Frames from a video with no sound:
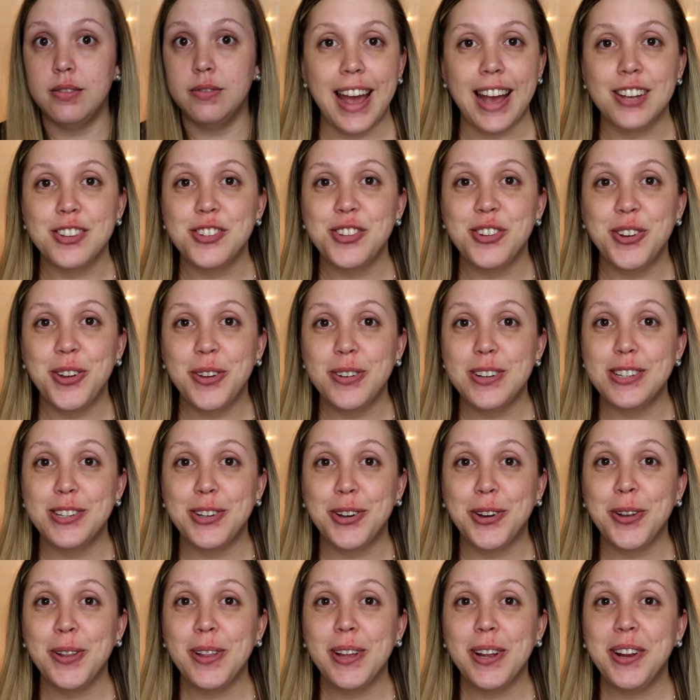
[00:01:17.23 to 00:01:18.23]
As you
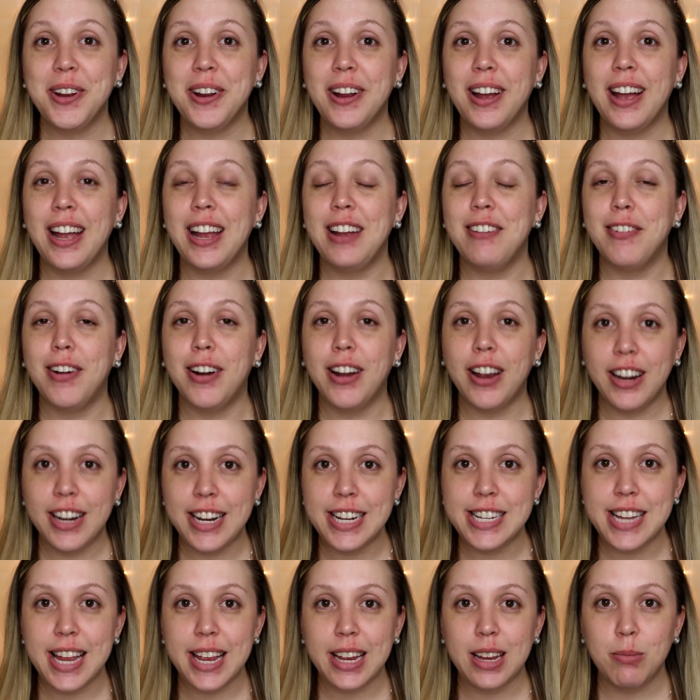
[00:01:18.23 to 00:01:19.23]
noticed earlier, I have
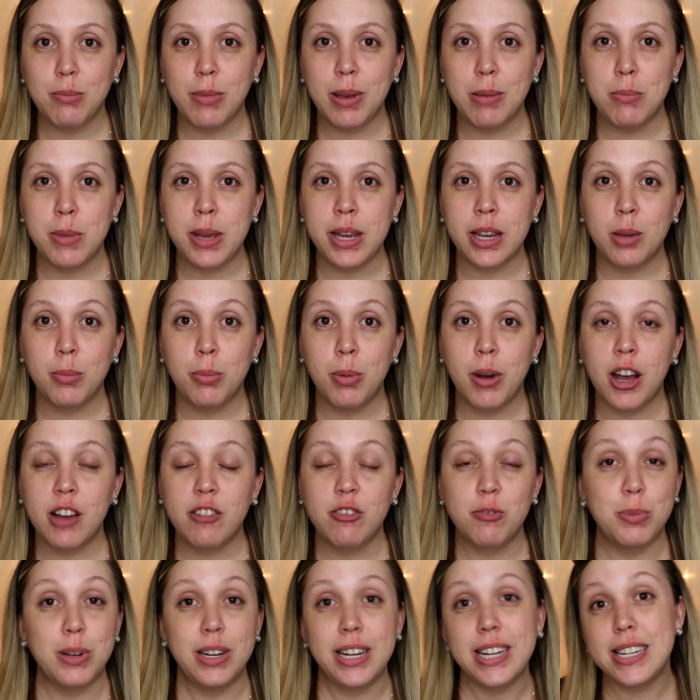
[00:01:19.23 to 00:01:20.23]
already taken my makeup
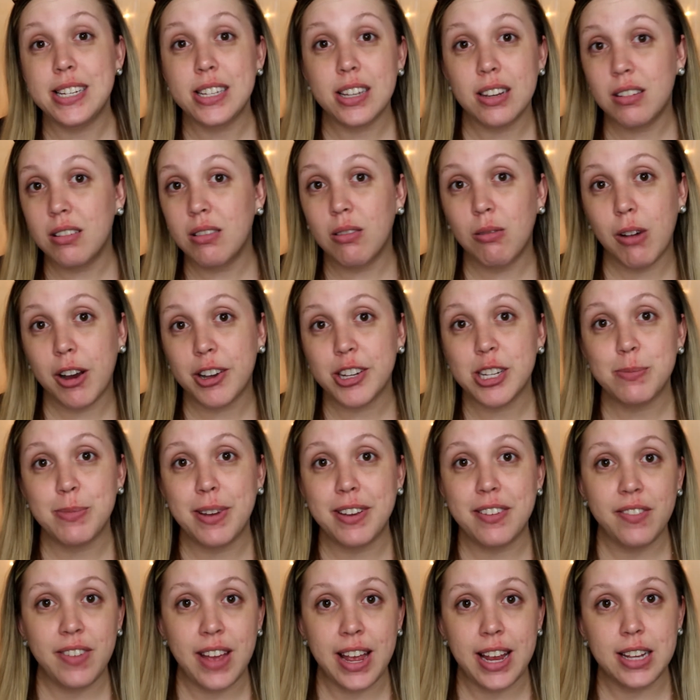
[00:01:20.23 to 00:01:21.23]
off, but I didn't wash
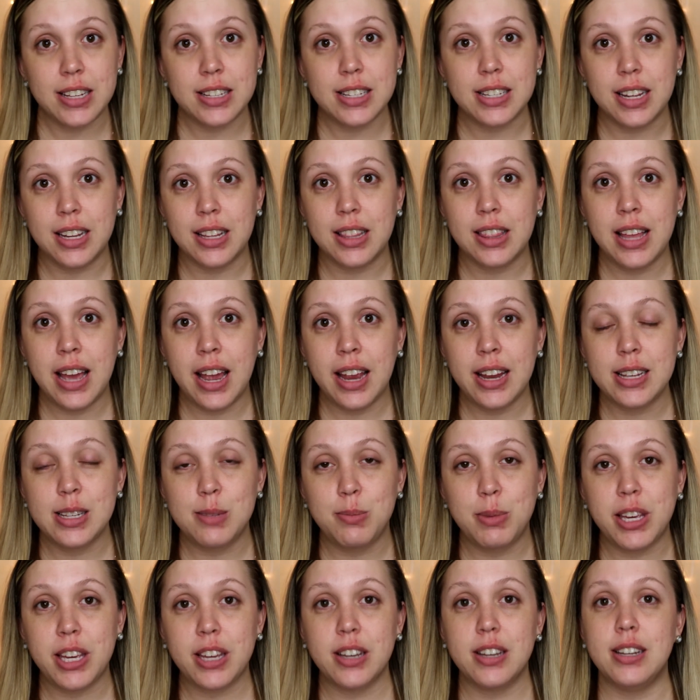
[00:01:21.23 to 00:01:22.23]
my face, and that
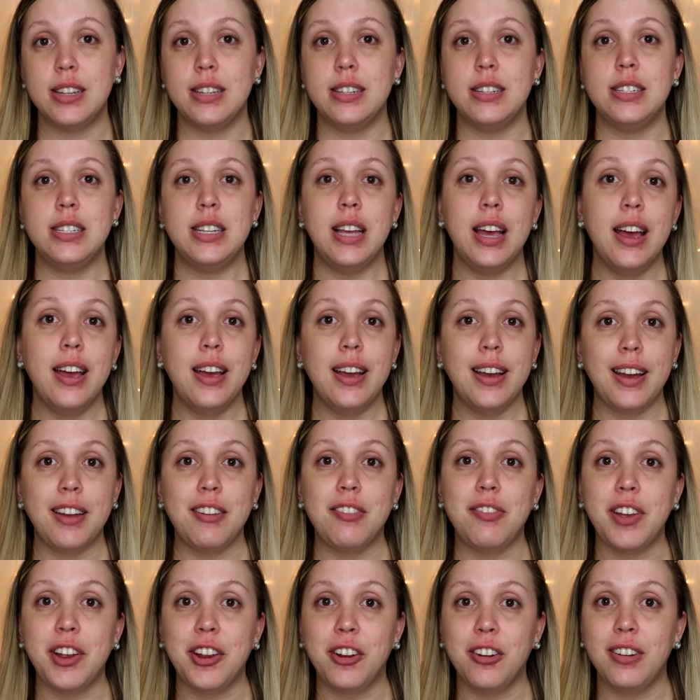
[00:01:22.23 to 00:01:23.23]
is because
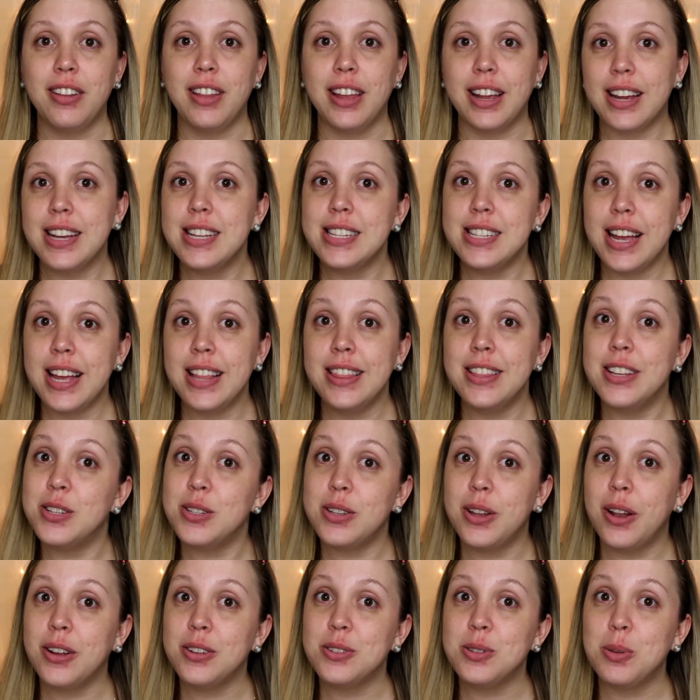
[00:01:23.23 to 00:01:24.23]
I figured, like I said,
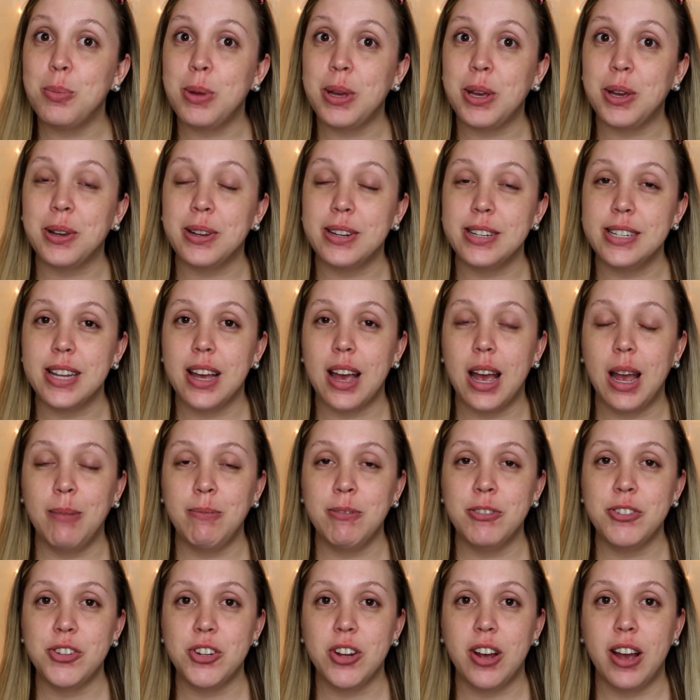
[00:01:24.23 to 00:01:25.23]
this would also be a good
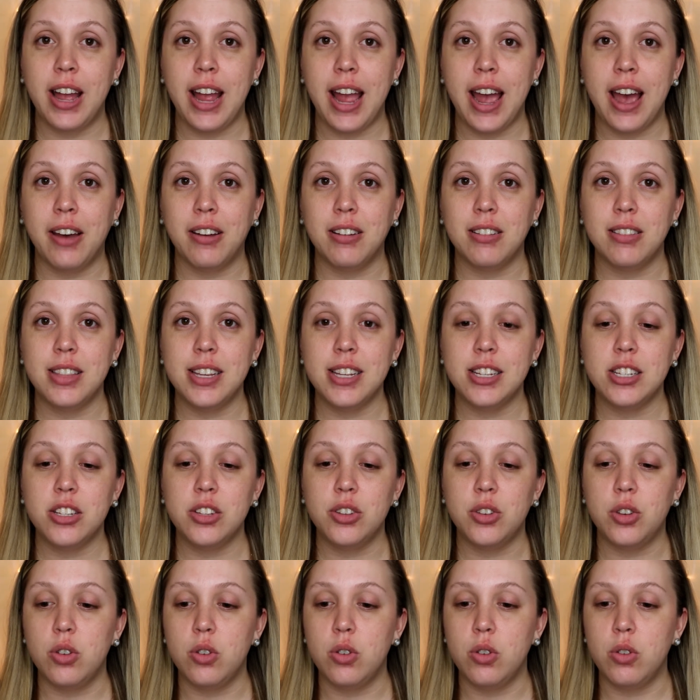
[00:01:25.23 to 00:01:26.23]
time to try out
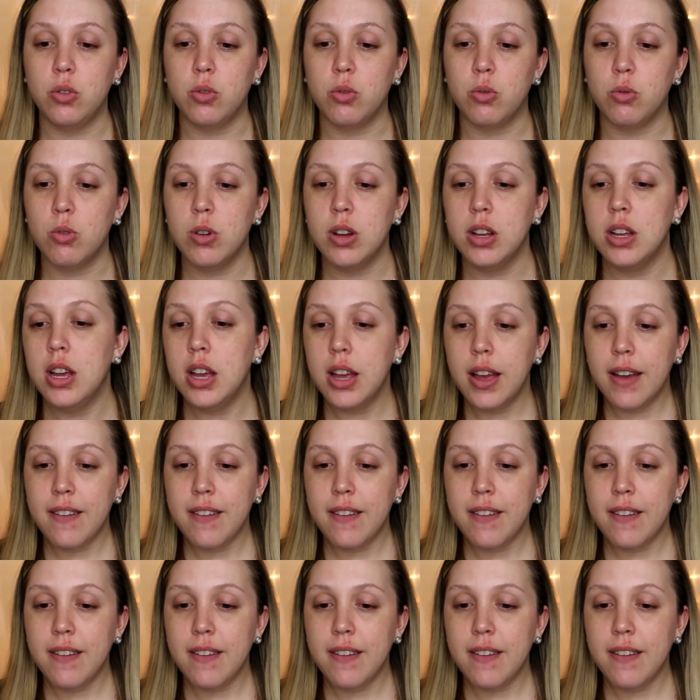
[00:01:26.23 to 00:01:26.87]
this new